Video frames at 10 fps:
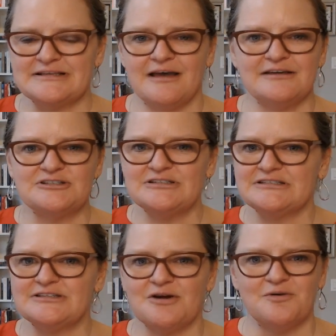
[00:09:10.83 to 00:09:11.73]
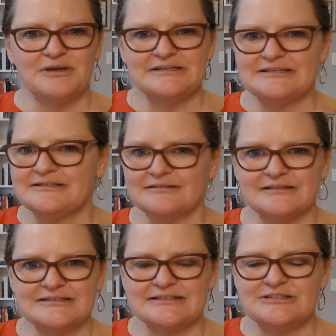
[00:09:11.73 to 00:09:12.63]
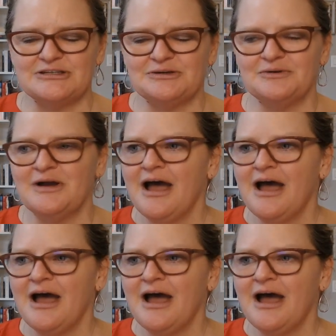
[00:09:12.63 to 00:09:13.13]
She's so easy to listen to.